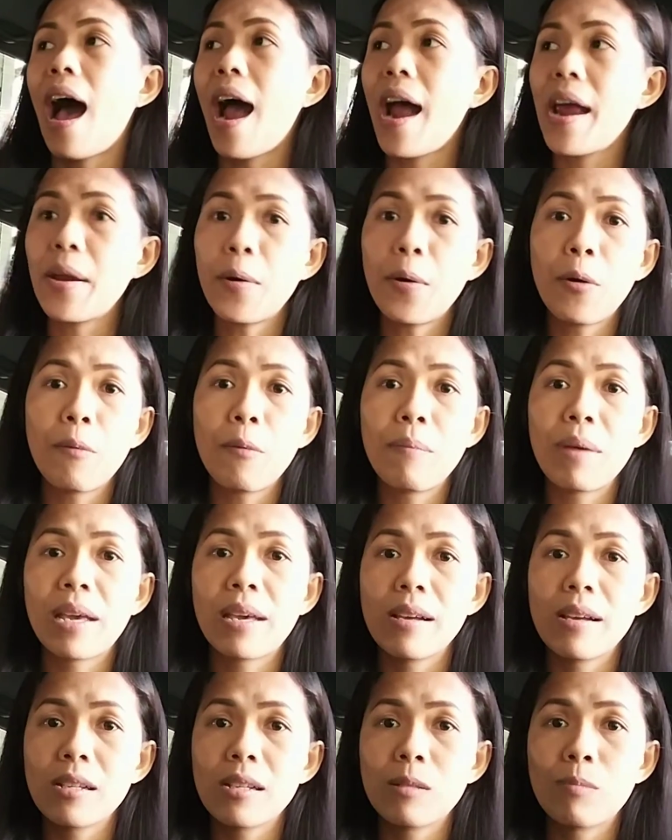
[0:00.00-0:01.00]
I don't know,
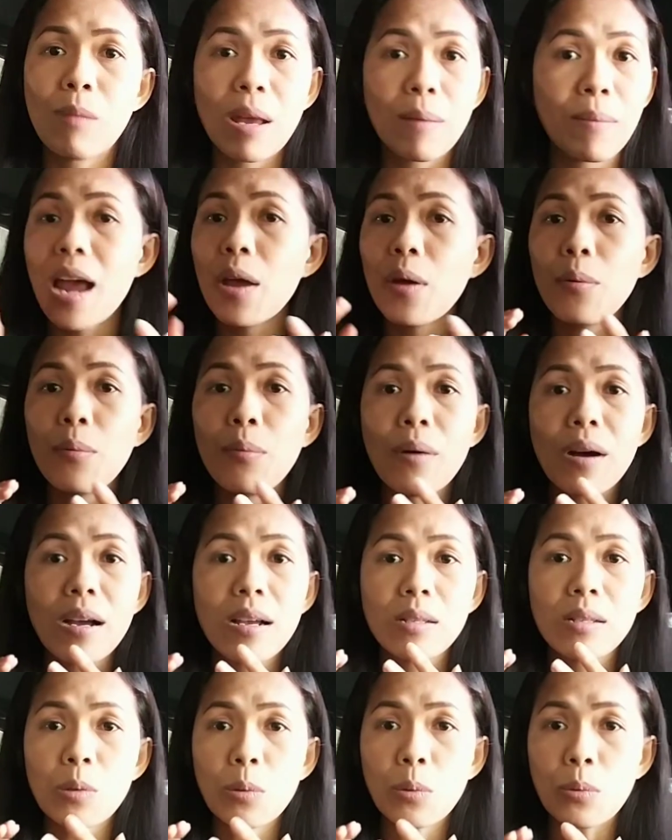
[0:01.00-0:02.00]
because maybe I
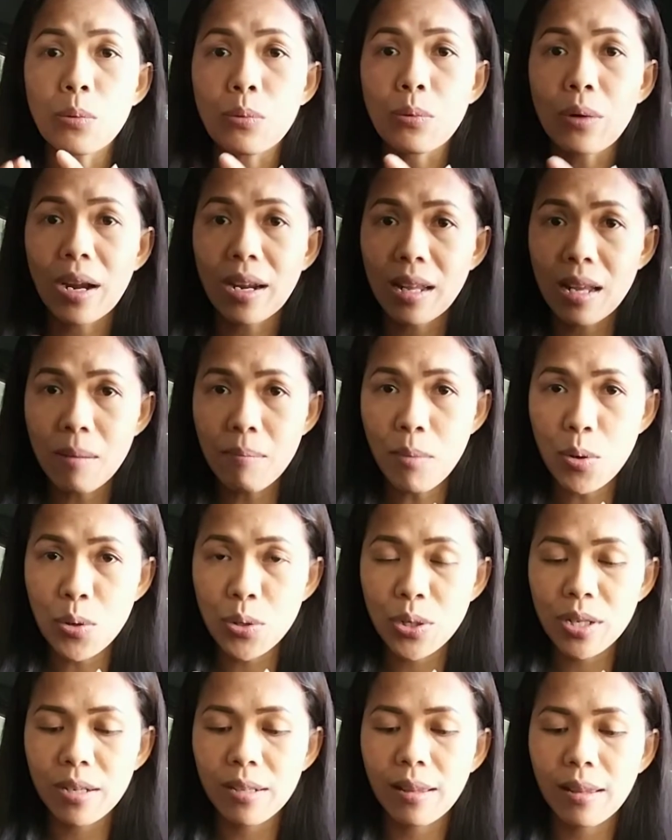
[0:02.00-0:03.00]
was ready
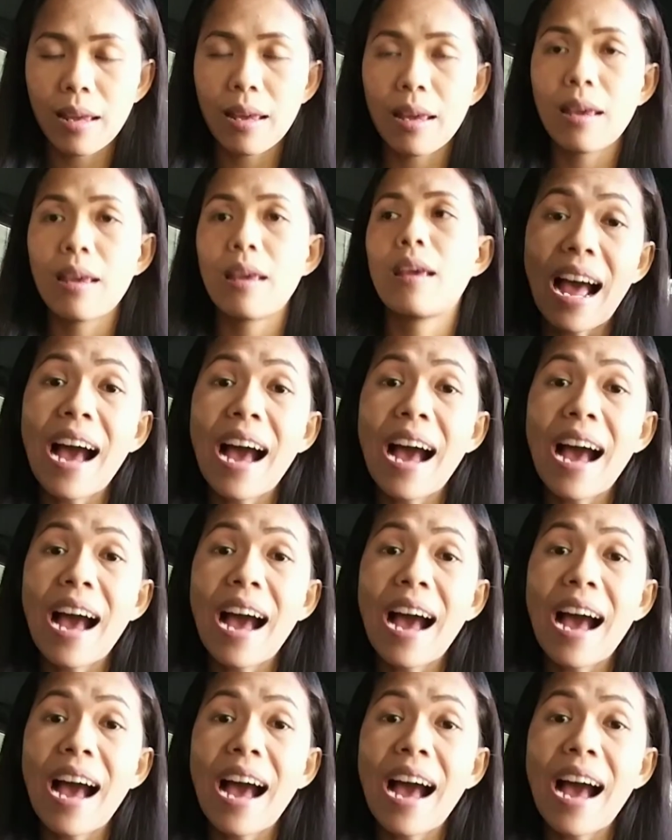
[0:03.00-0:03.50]
emotionally.